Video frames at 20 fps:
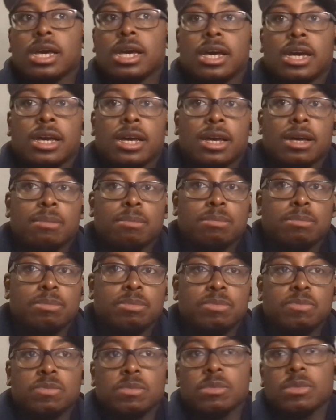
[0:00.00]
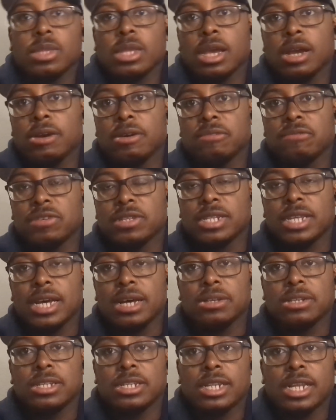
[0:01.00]
However,
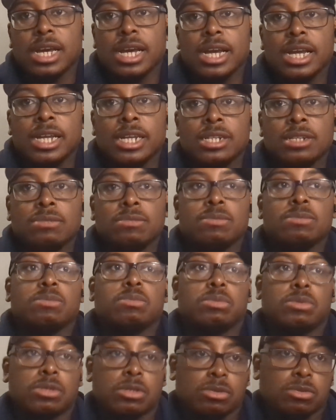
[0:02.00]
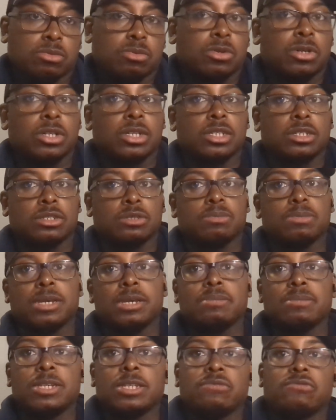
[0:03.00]
down the line, what this
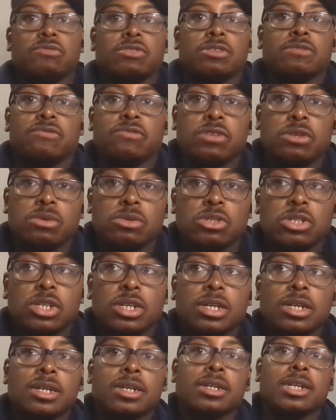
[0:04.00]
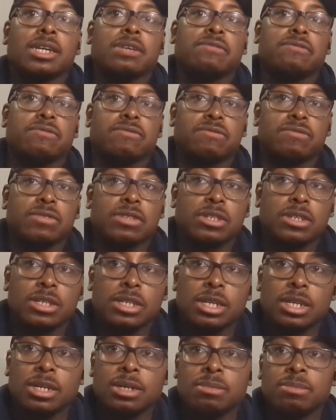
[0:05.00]
may mean for the future, if
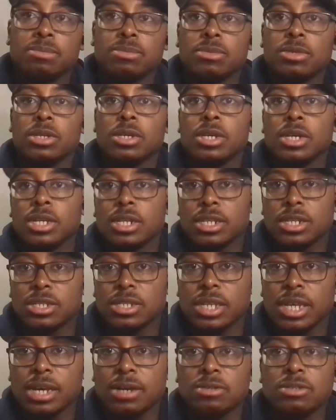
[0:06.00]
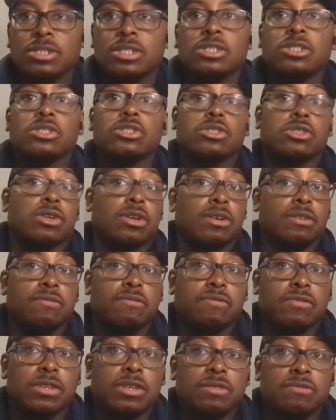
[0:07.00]
the Saudis, you know,
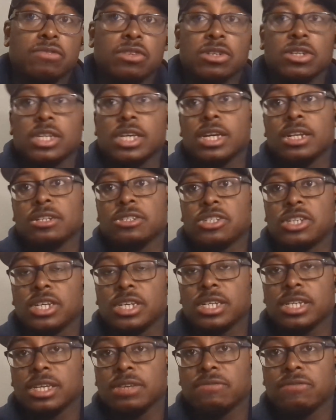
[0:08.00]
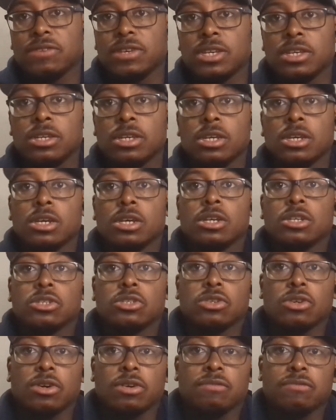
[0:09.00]
if Turki Al-Sheikh, if he
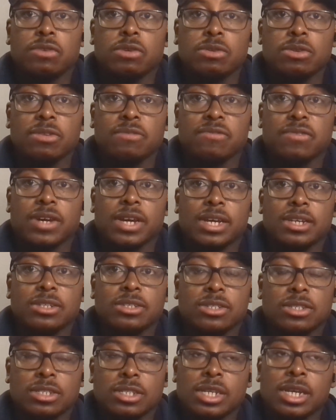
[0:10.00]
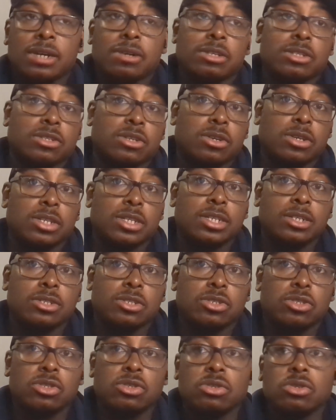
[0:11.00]
sort of unifies, now he's got
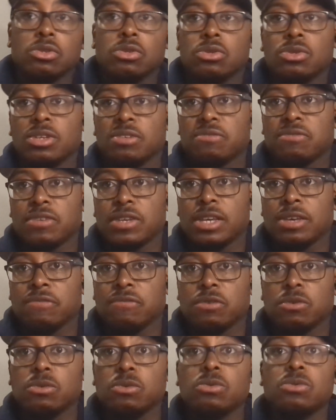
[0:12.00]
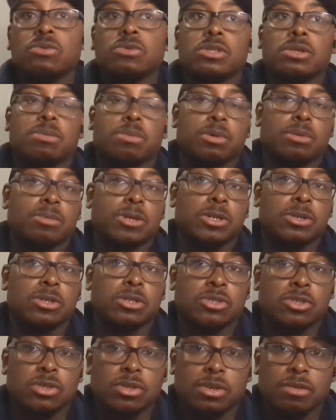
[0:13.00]
these two, if all the
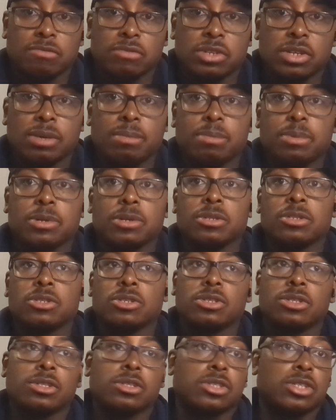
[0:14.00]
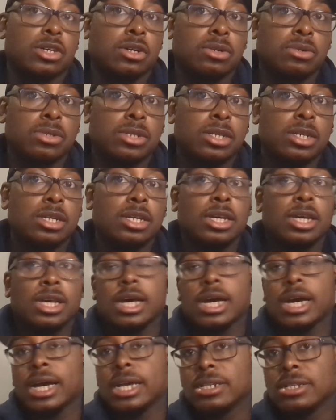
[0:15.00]
promoters sort of jump onto the zone,
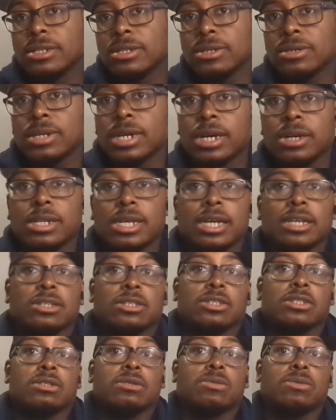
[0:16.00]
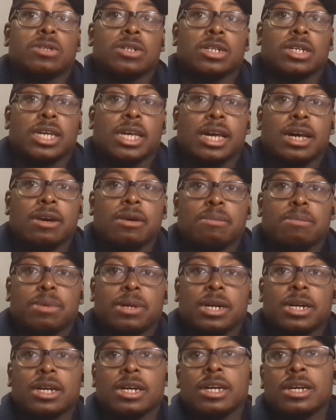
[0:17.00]
I don't know how that's going to work out,
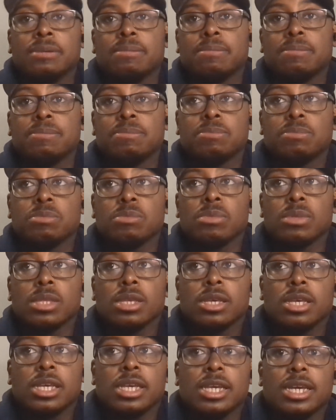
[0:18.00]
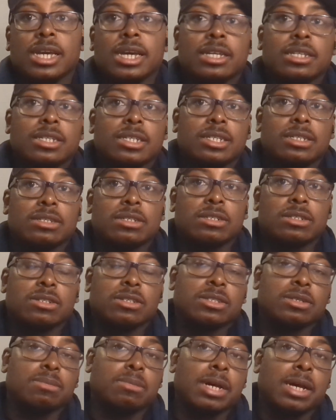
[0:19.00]
but yeah,
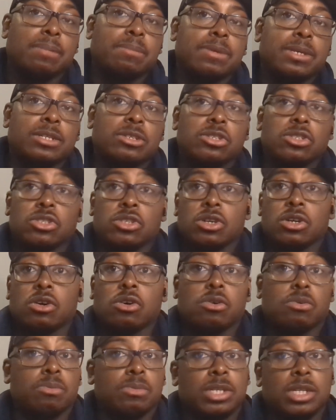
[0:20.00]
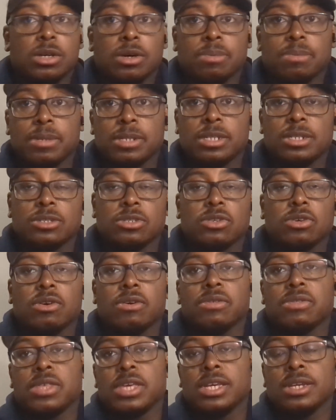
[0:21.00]
because it might be just a whole monopoly sort
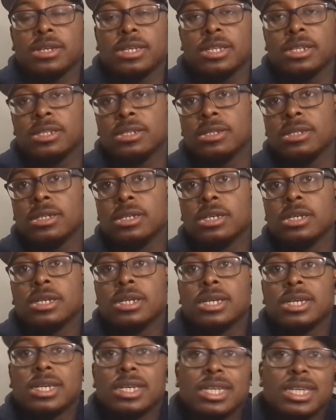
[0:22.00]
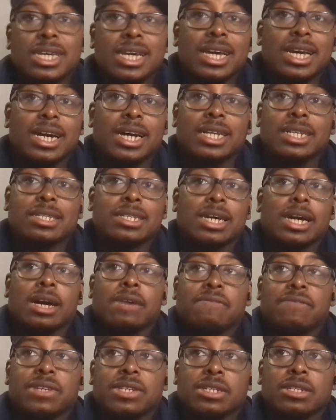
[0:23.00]
of thing. And yeah, I
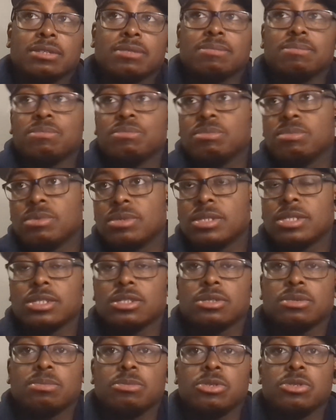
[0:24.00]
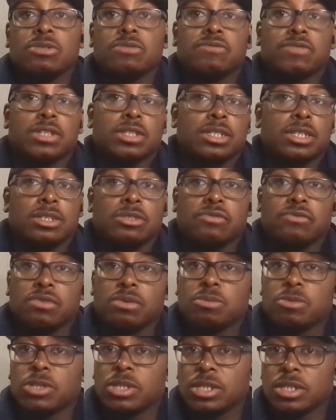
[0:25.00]
think this move, at least
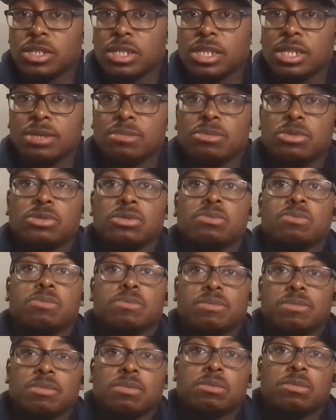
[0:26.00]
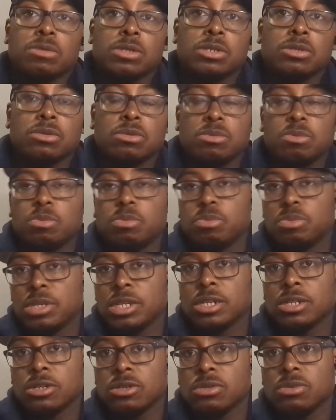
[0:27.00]
from what it seems, will
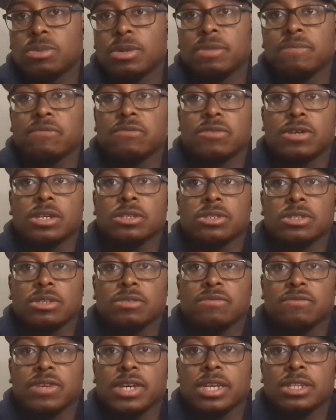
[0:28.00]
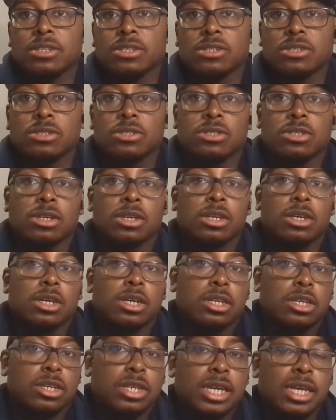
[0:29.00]
be a good one for us as fans, because
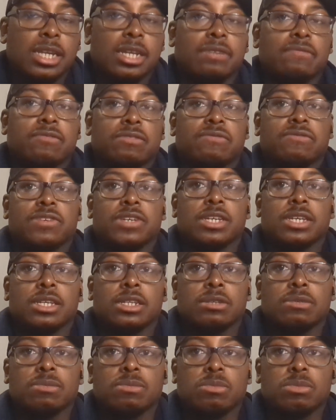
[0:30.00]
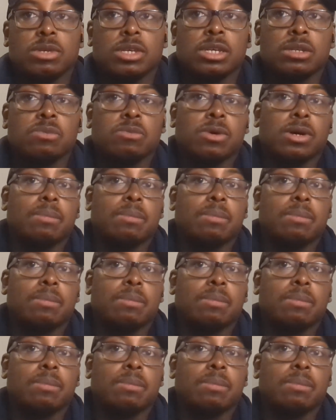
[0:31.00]
you get everything in